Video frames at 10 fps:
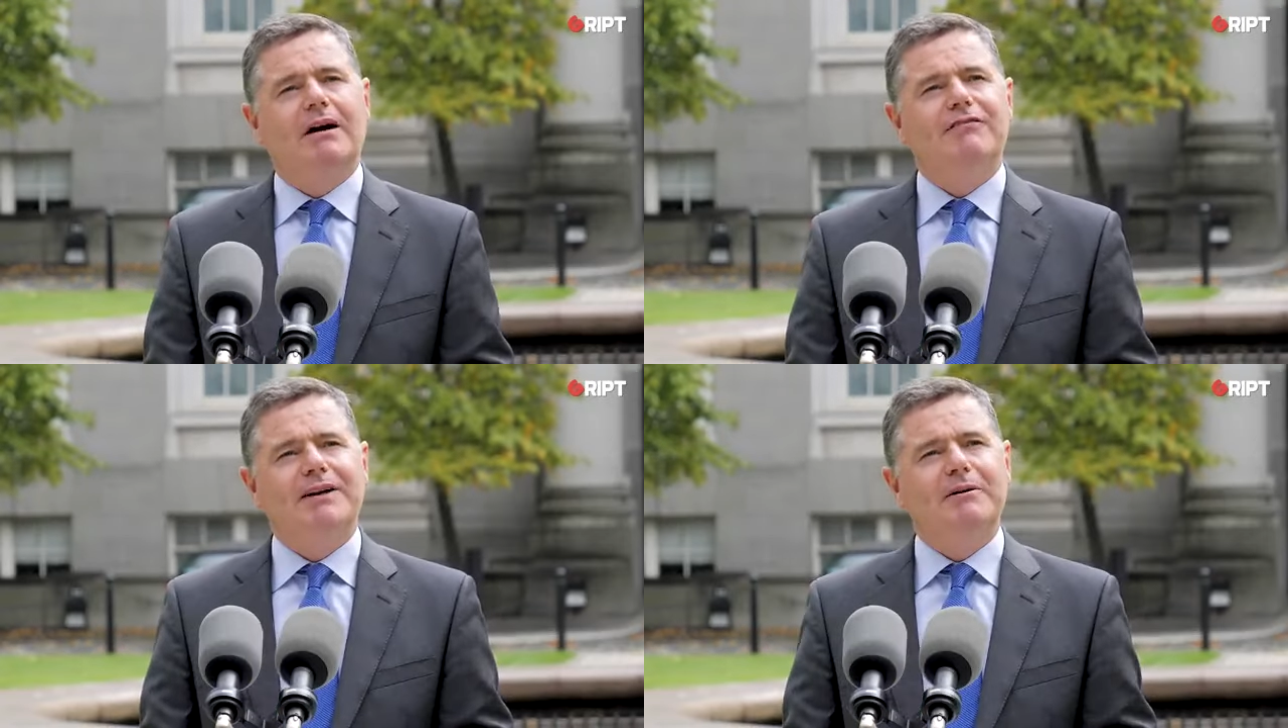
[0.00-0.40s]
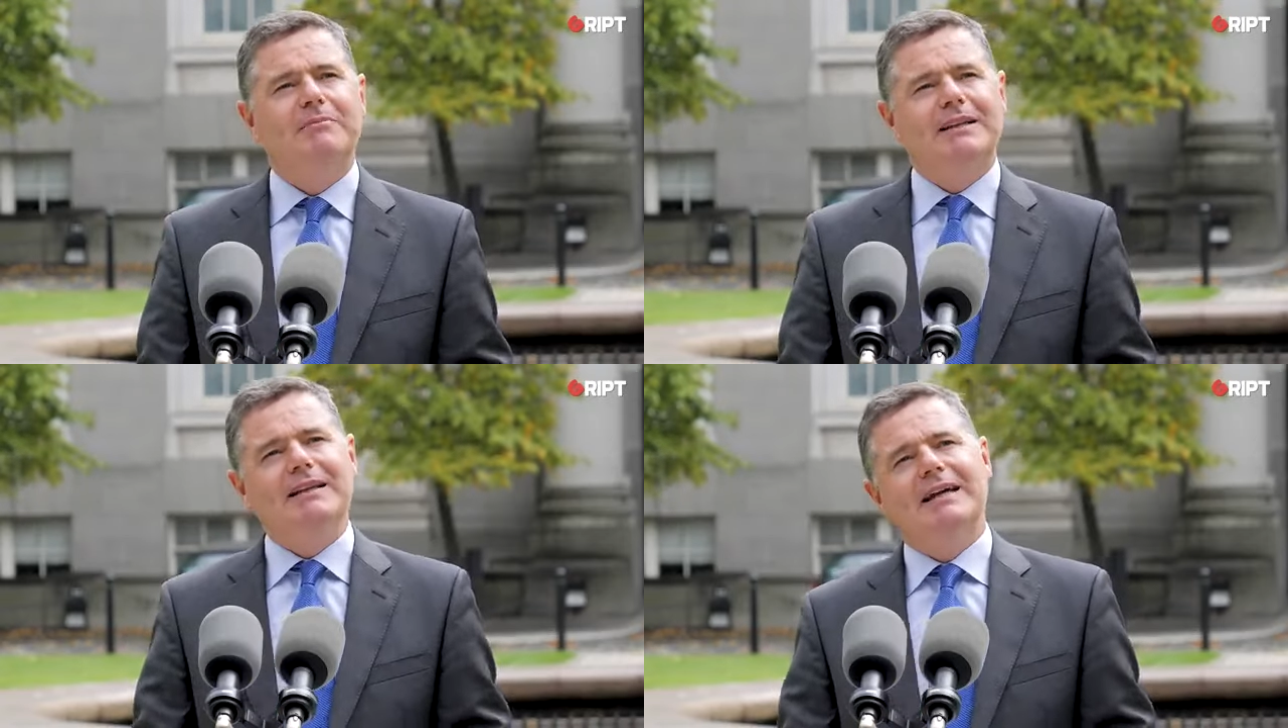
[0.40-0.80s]
are
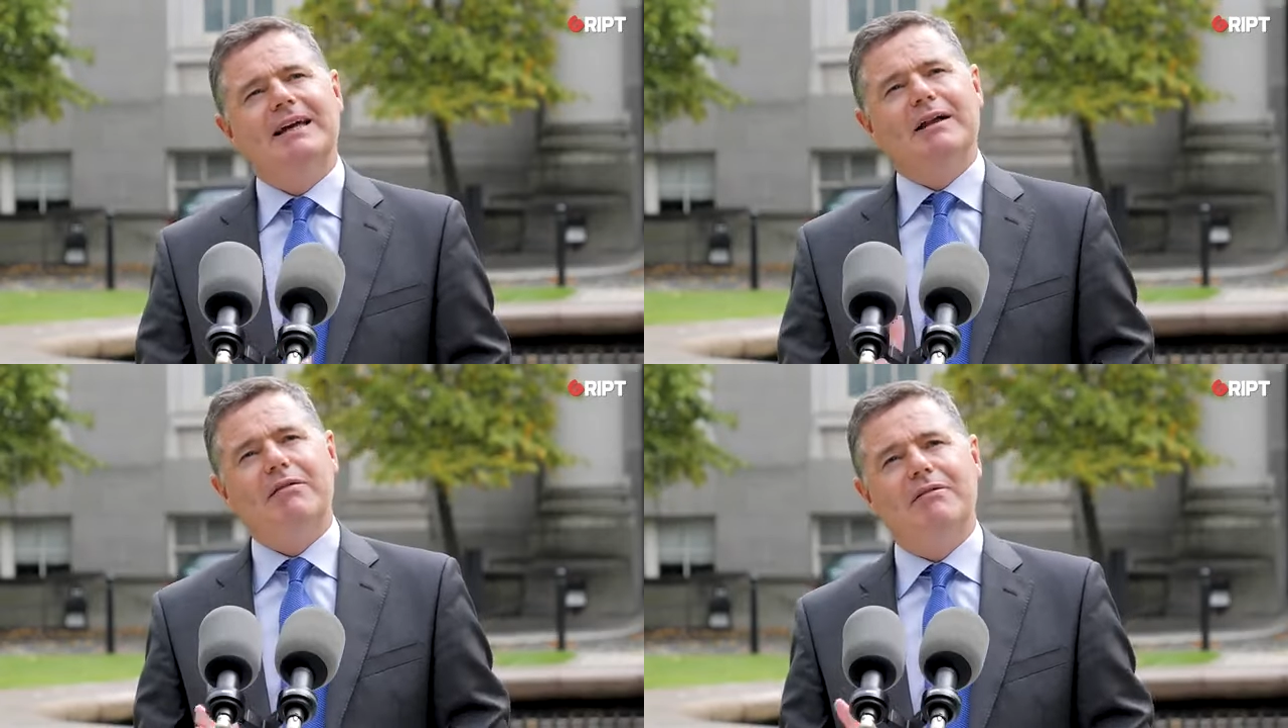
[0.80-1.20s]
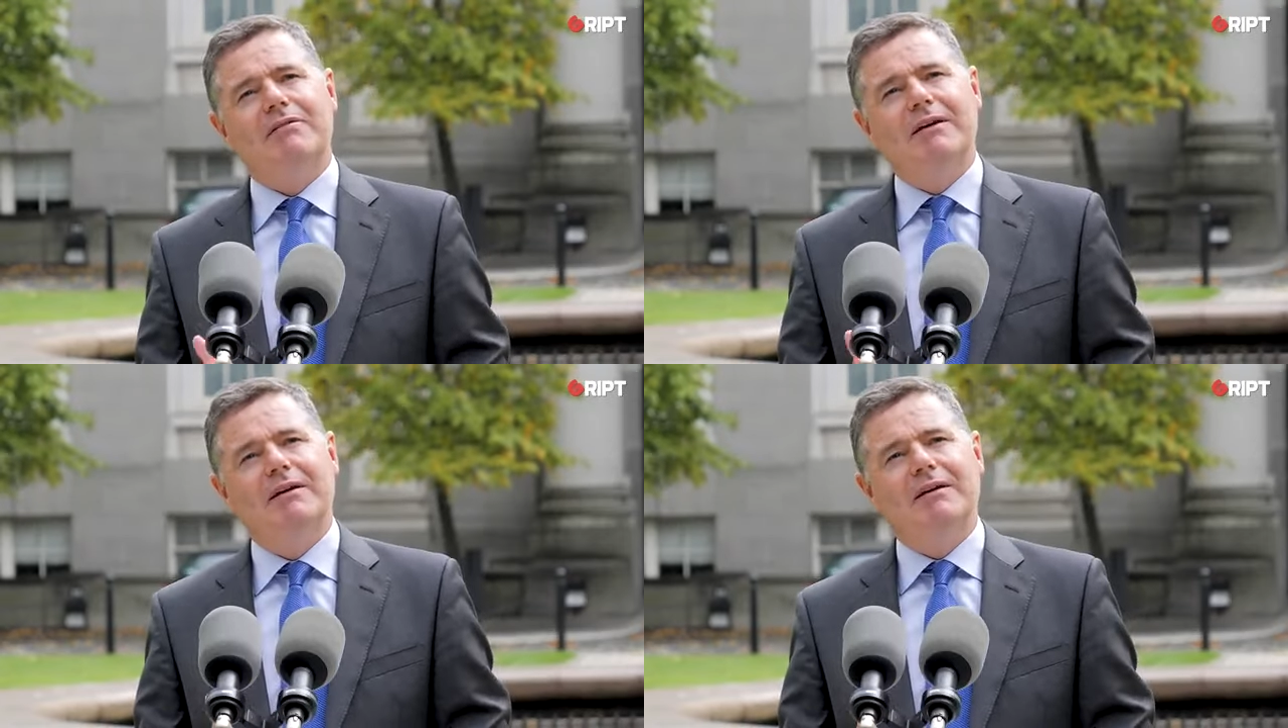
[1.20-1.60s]
vehemently
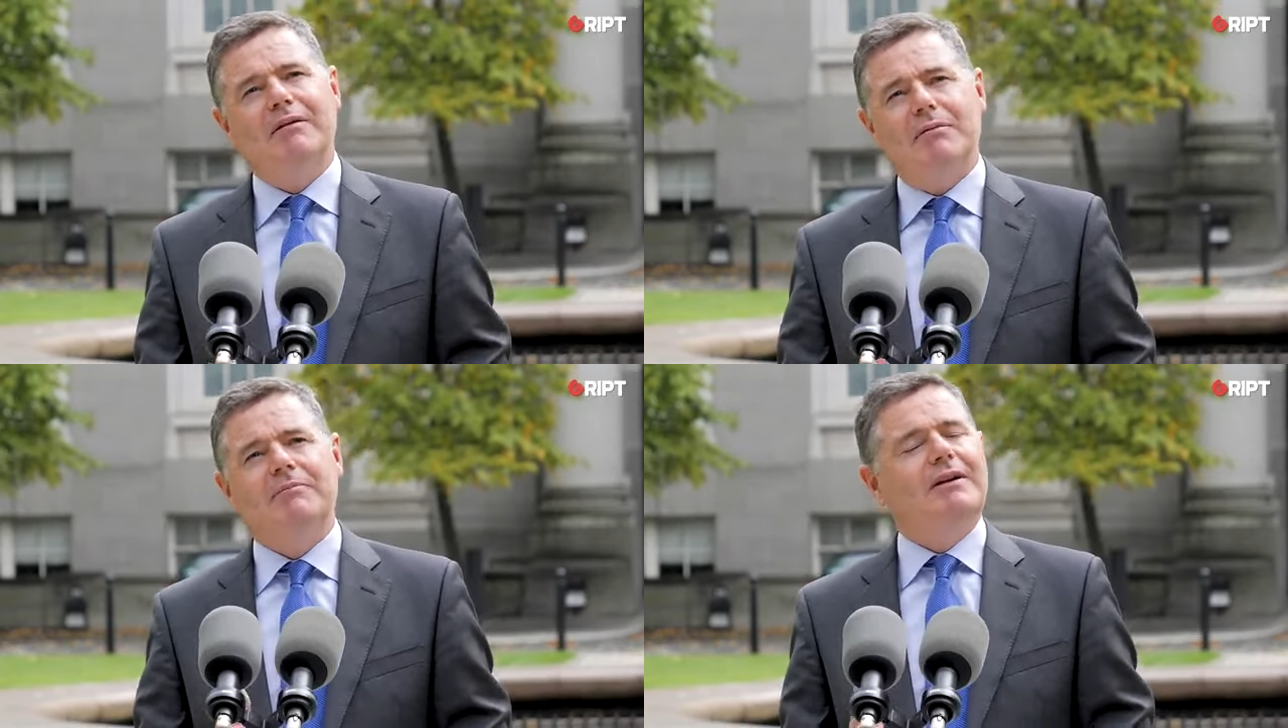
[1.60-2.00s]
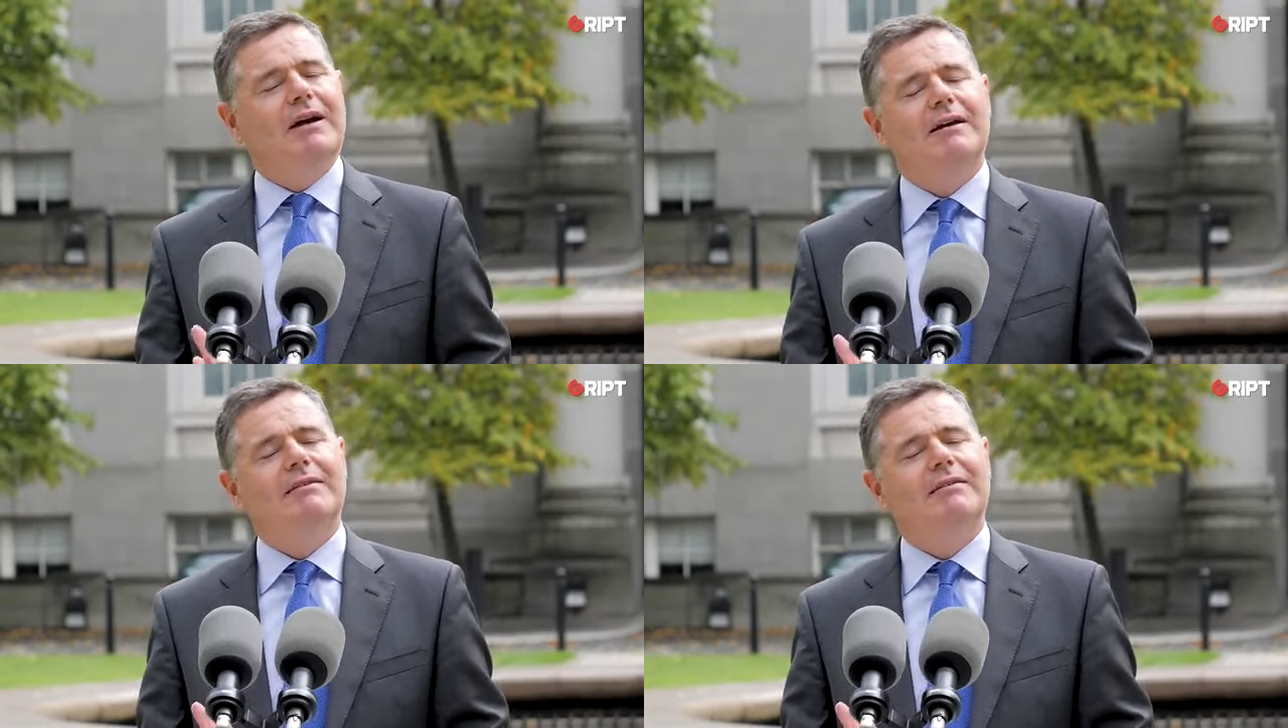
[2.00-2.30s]
against something.